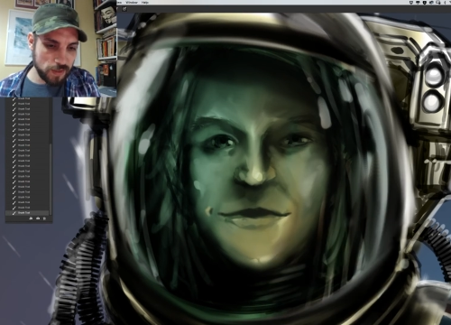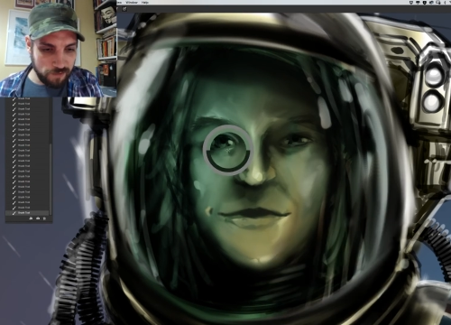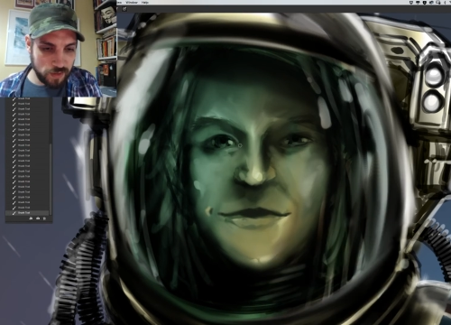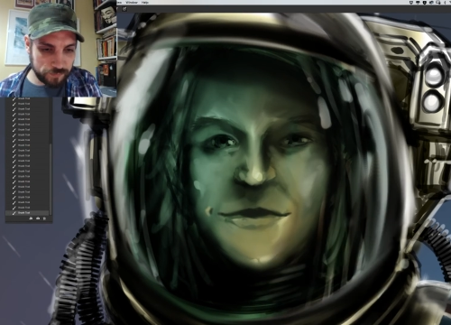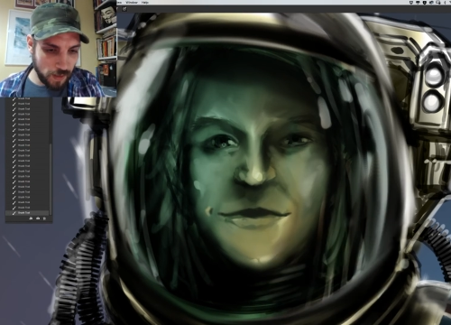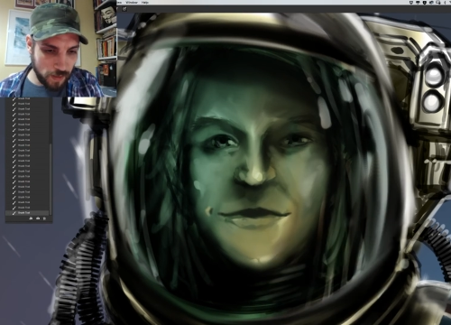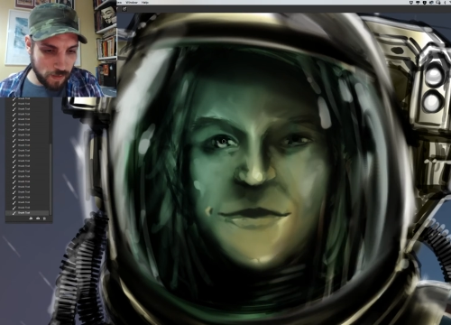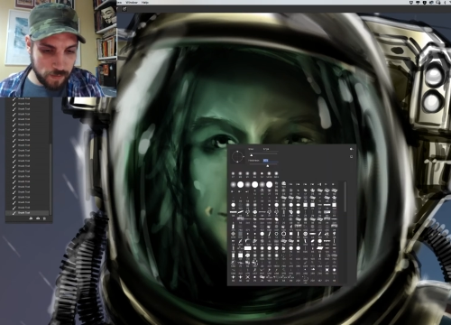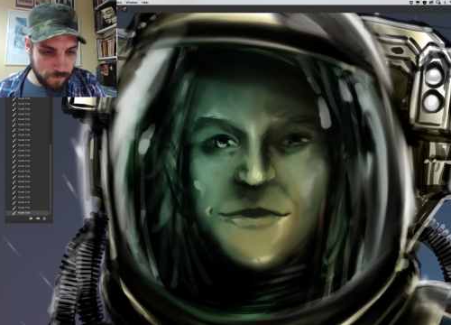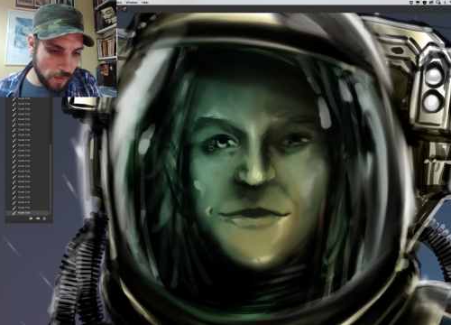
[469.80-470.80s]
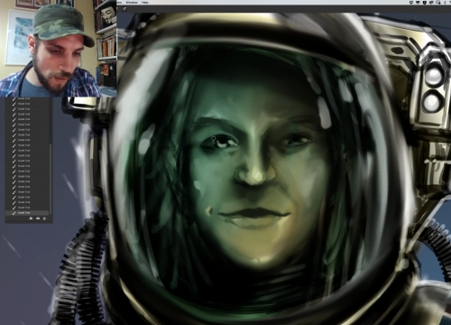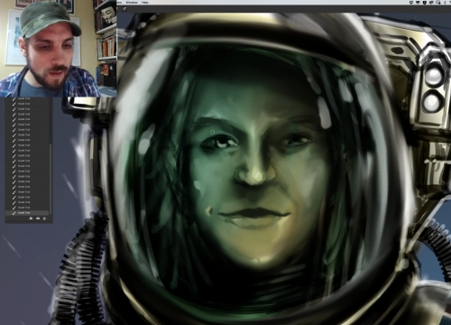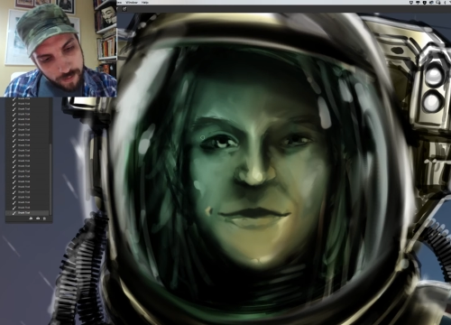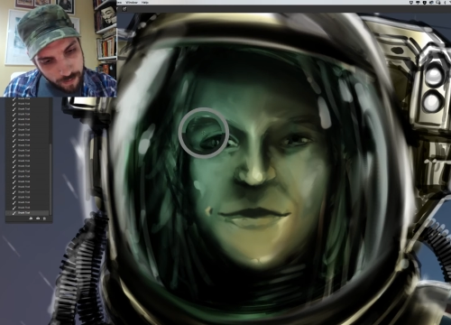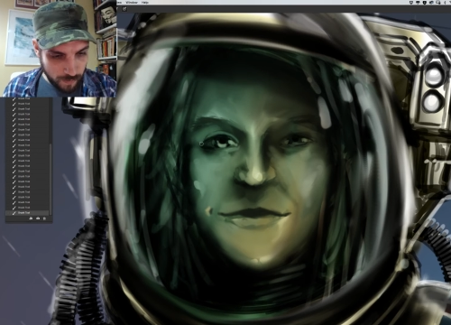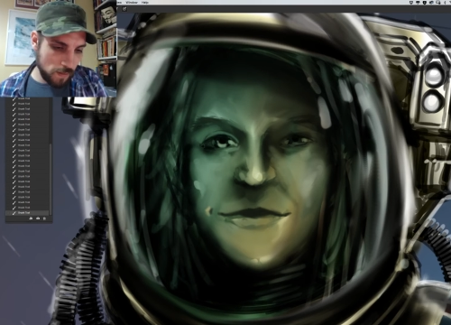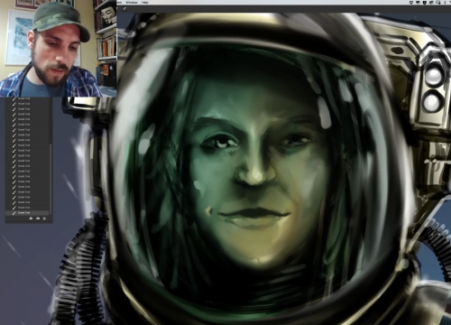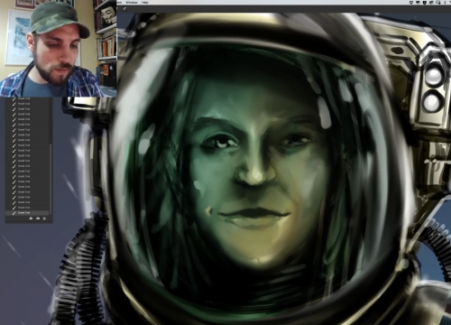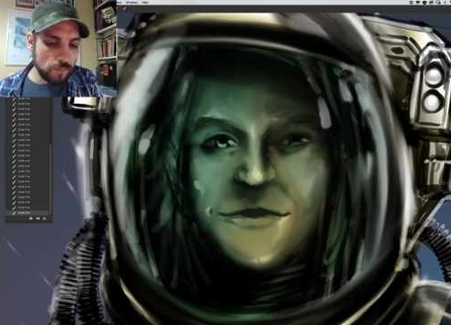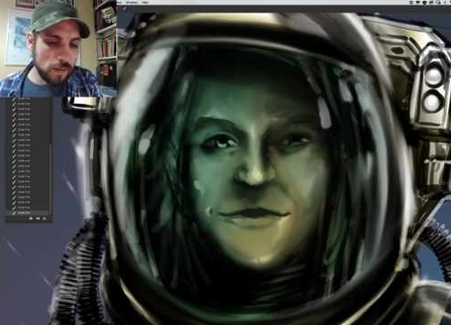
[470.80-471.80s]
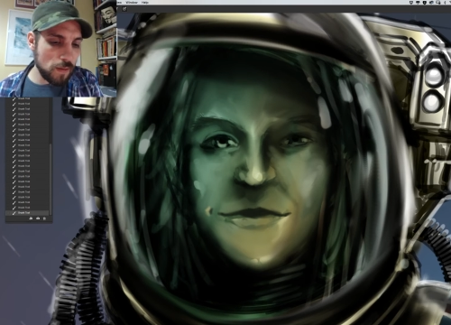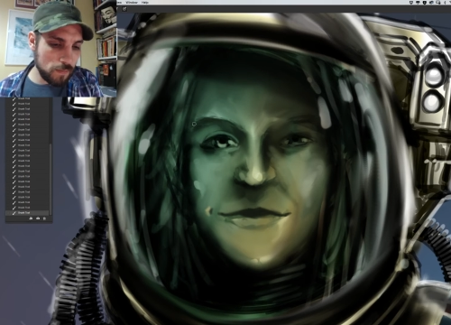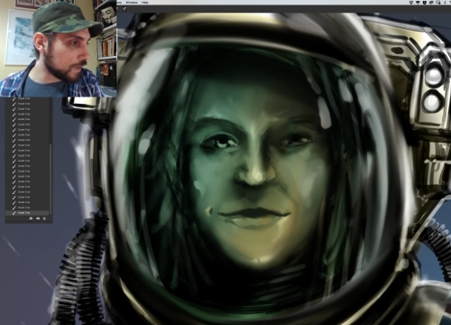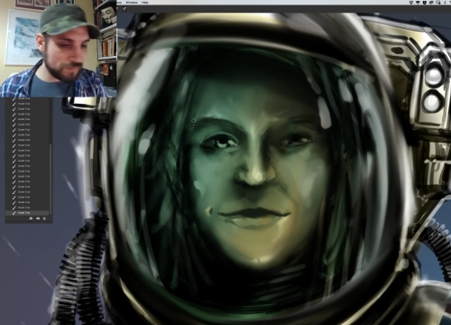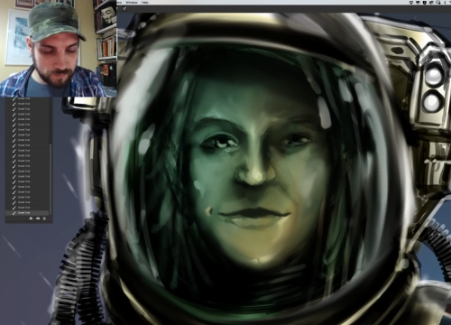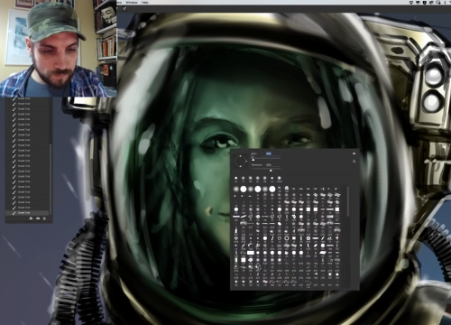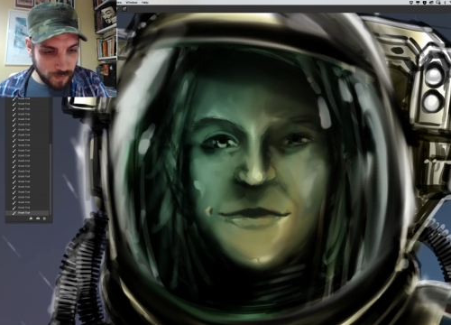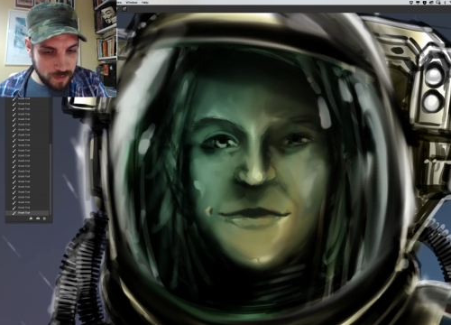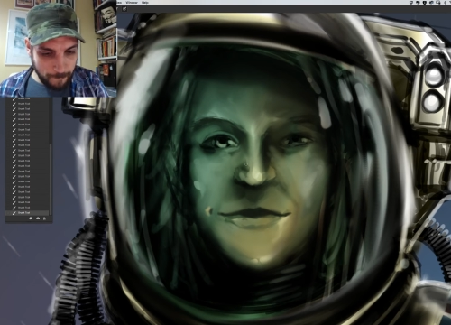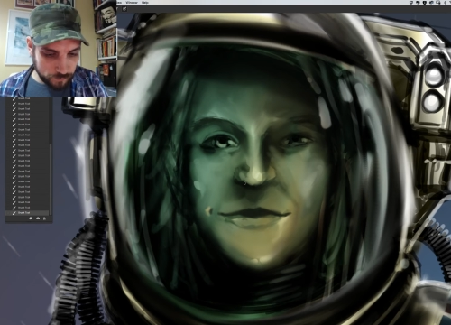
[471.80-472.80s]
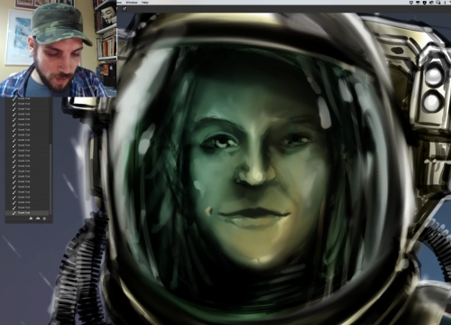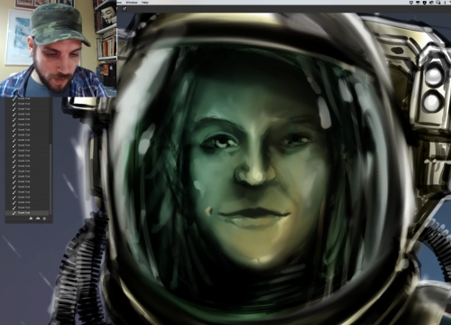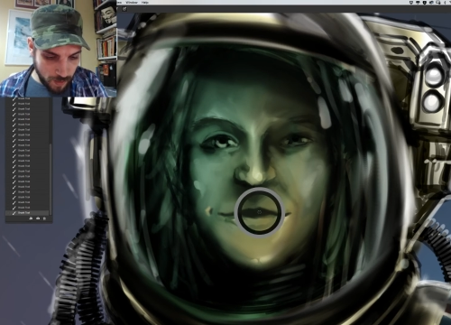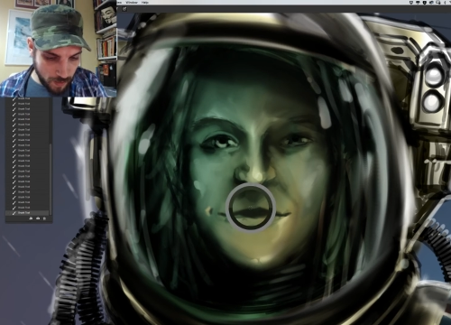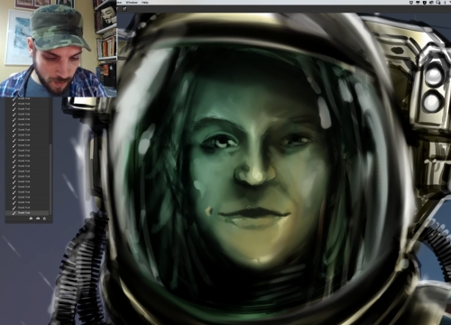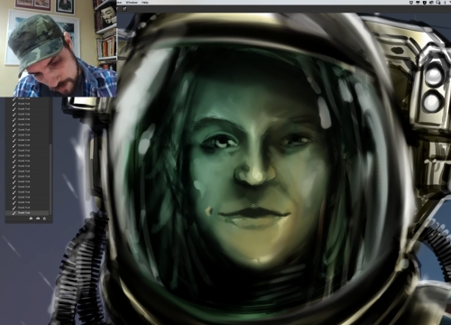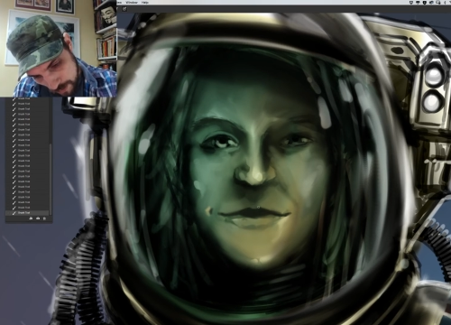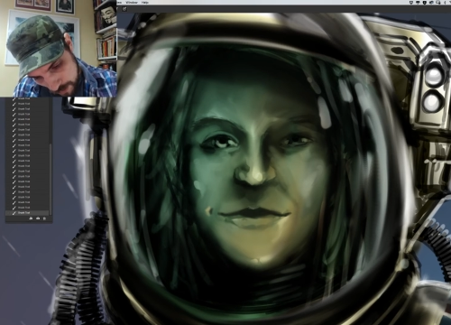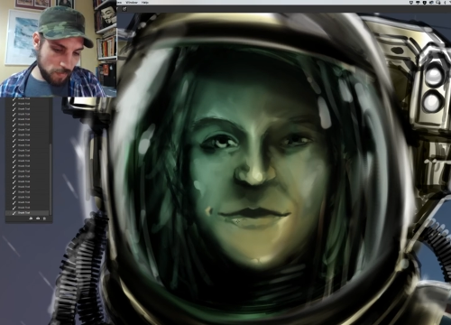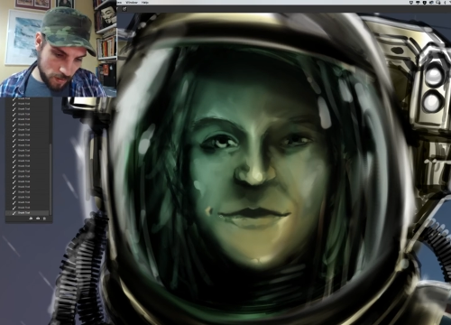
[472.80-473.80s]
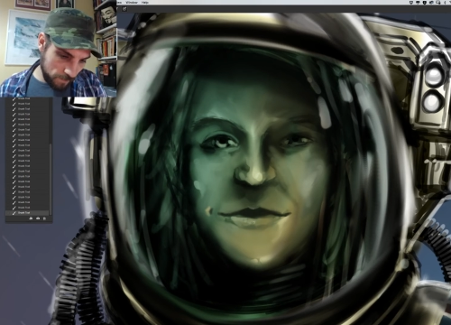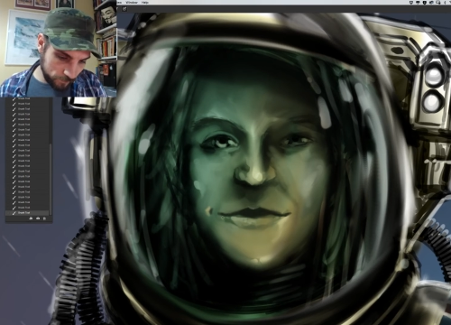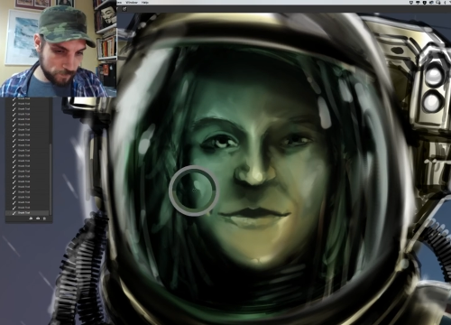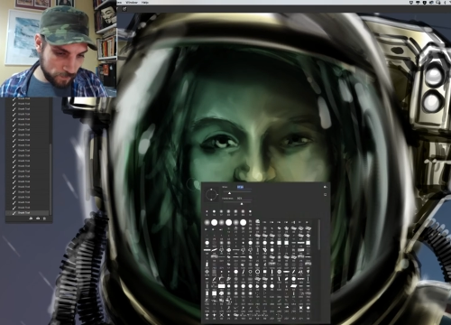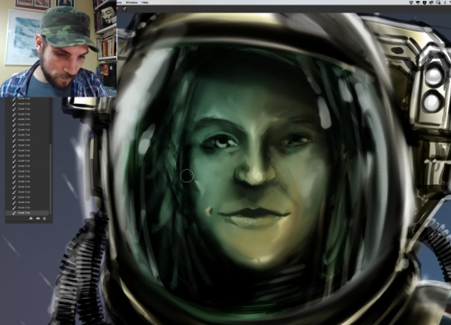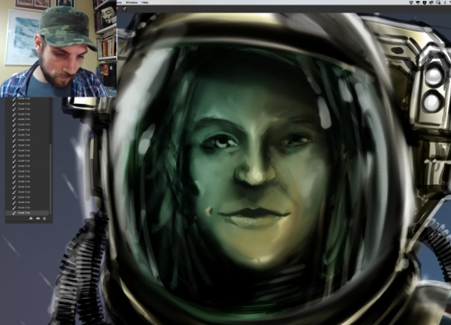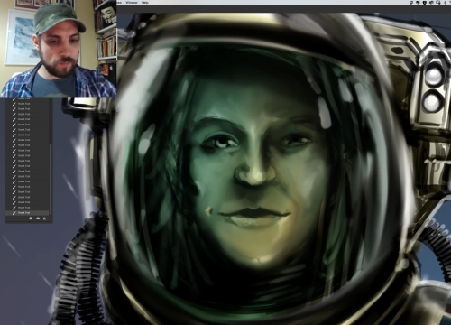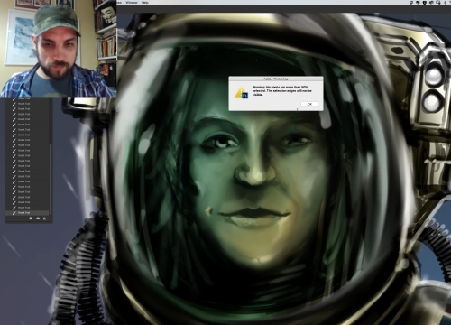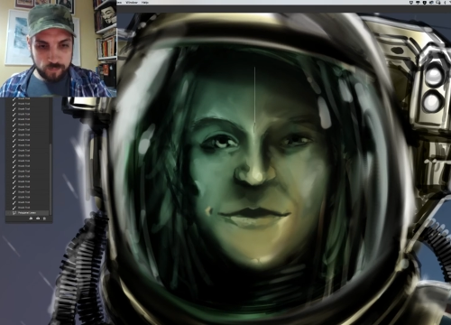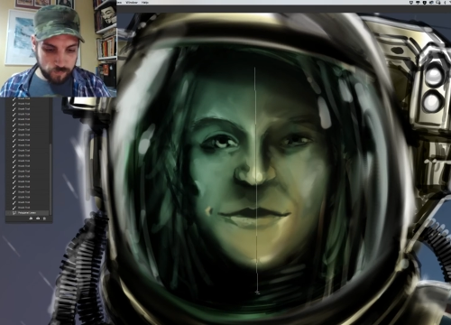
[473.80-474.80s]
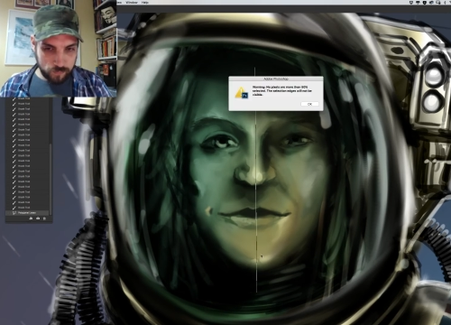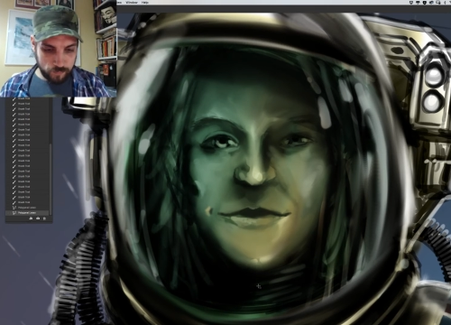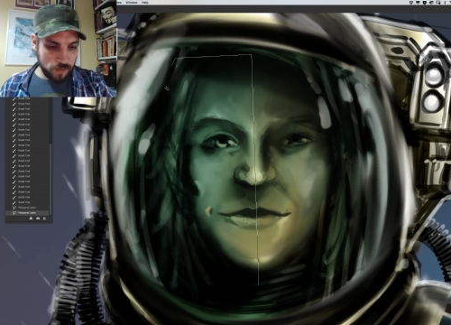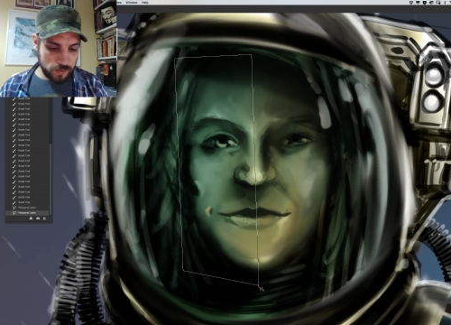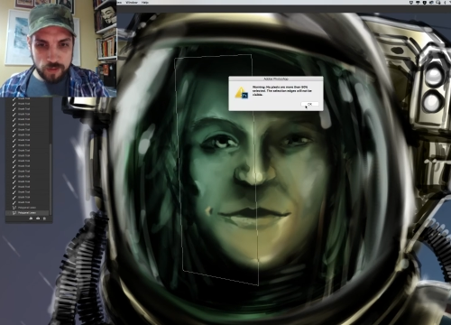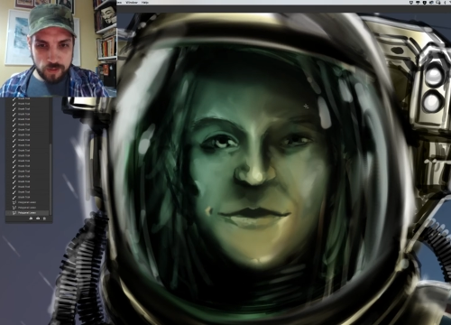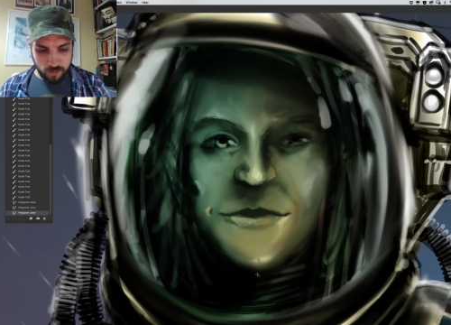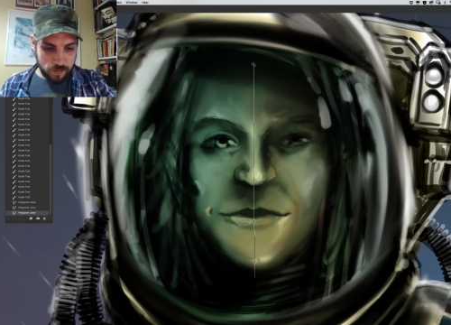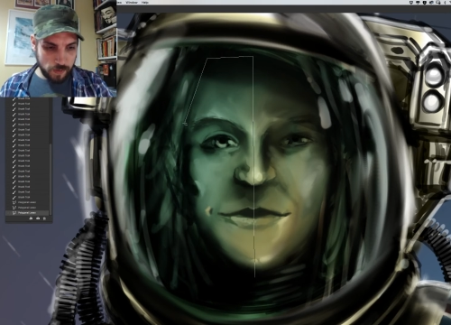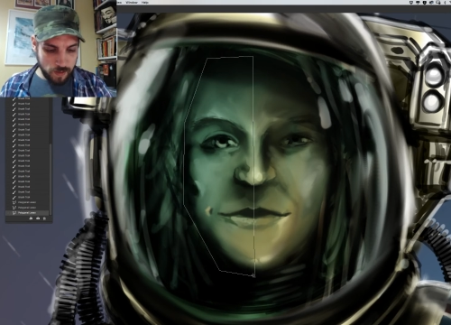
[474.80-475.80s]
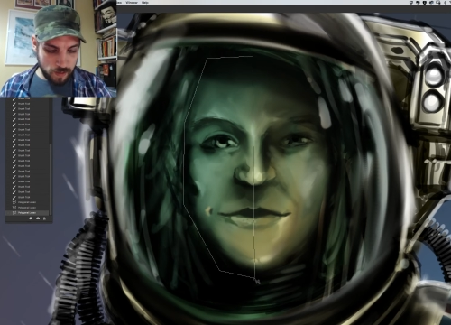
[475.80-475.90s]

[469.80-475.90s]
Speaker 1: See, it won't be able to do this perfectly because it's a drawing. So let's go into the